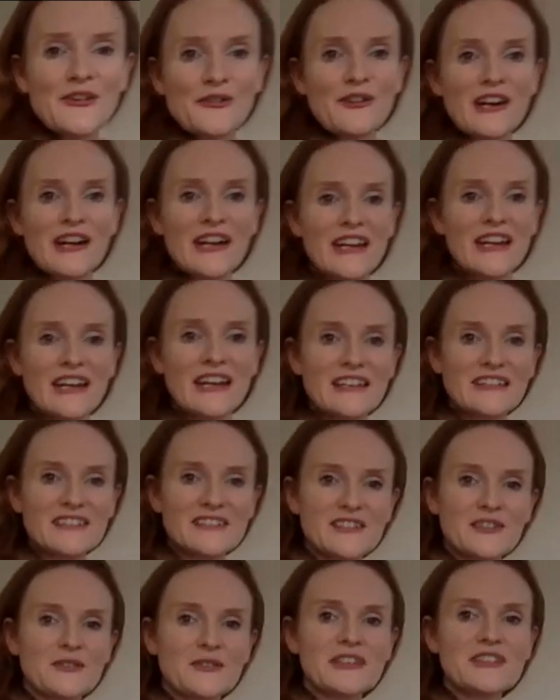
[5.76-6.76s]
right,
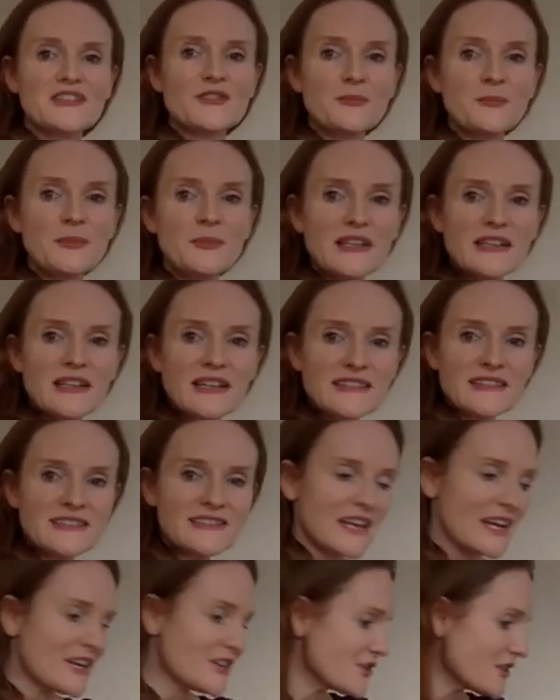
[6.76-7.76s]
so this should be a nice
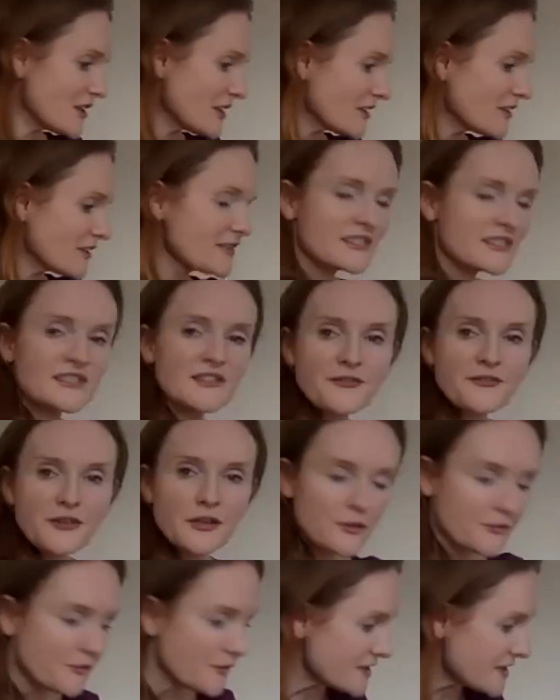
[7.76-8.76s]
session because there's a
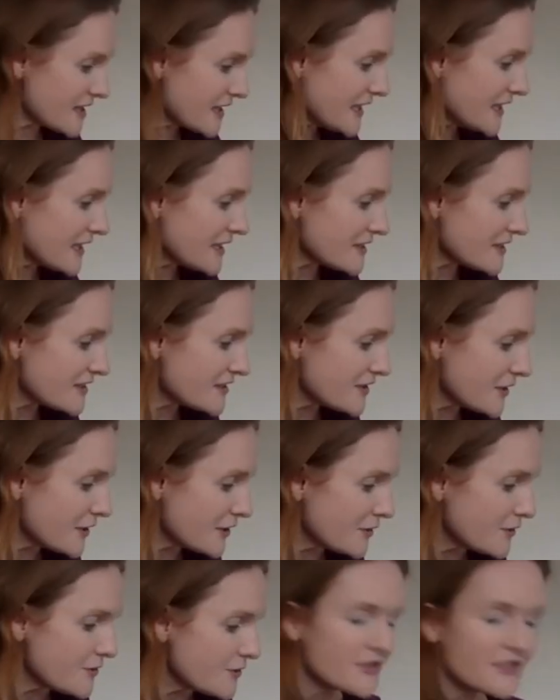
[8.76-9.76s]
few of us here.
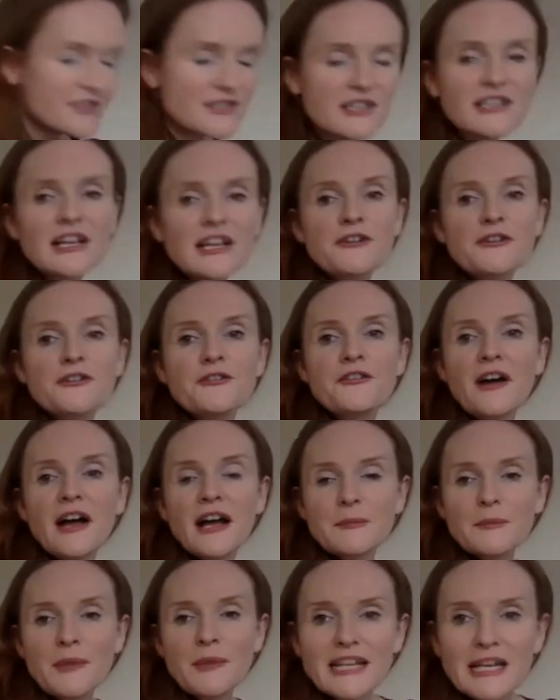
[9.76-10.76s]
So just to
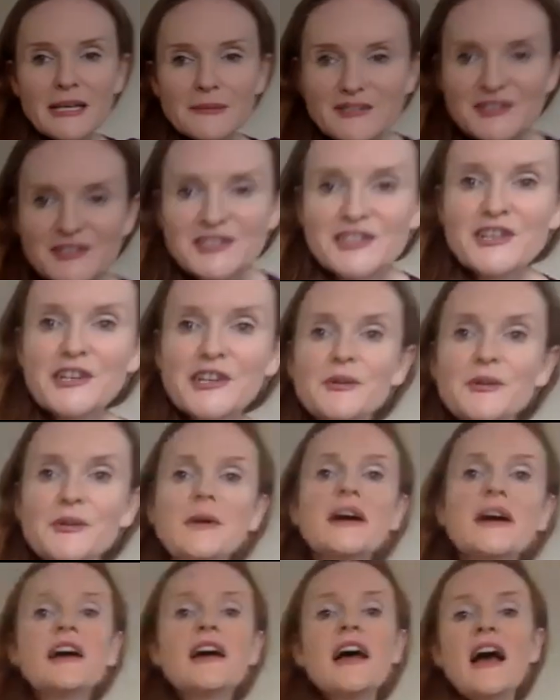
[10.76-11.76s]
clarify, my name's Sue.
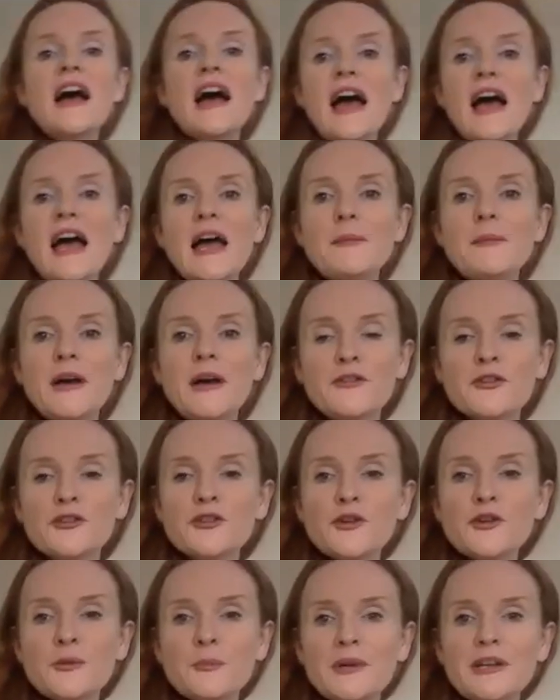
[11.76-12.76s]
Um, I've got a
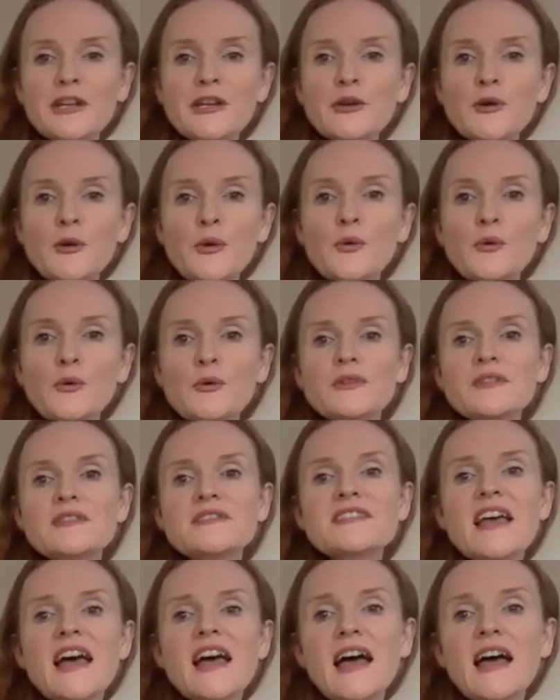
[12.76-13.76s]
company called
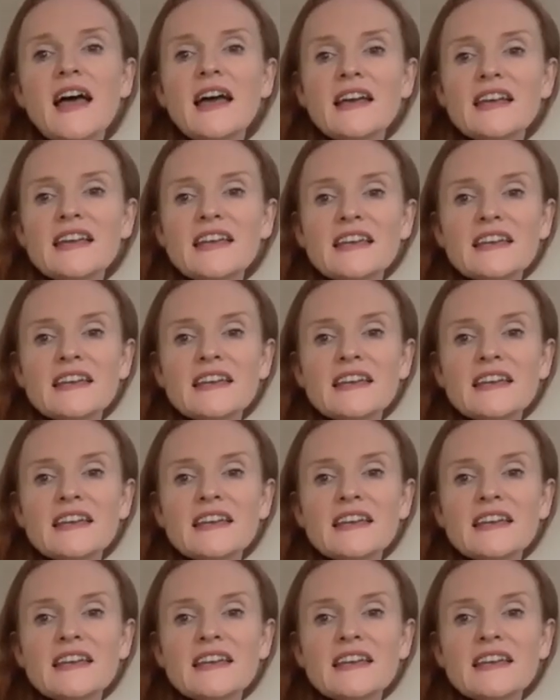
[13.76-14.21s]
uh,